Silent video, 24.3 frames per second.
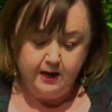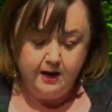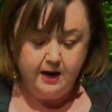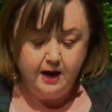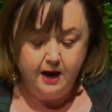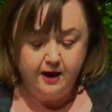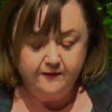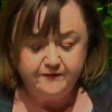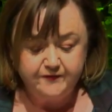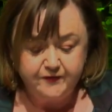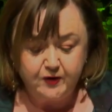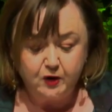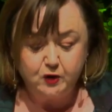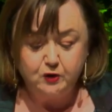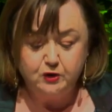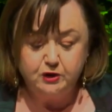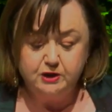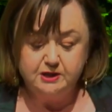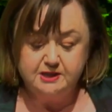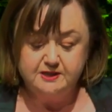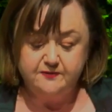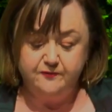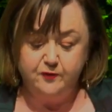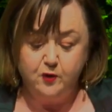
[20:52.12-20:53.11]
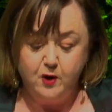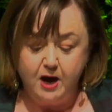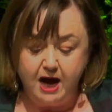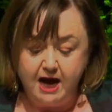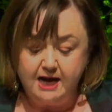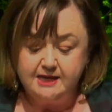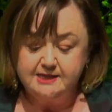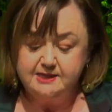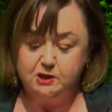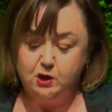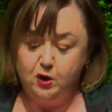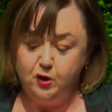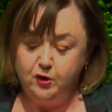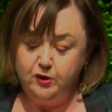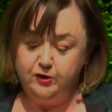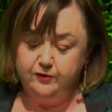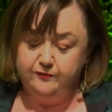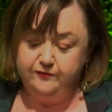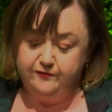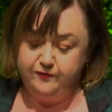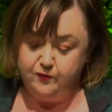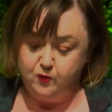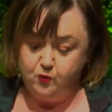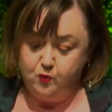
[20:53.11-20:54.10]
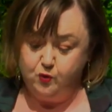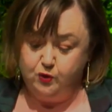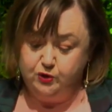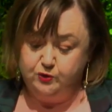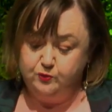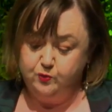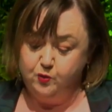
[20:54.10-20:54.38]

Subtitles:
A focus for us going forward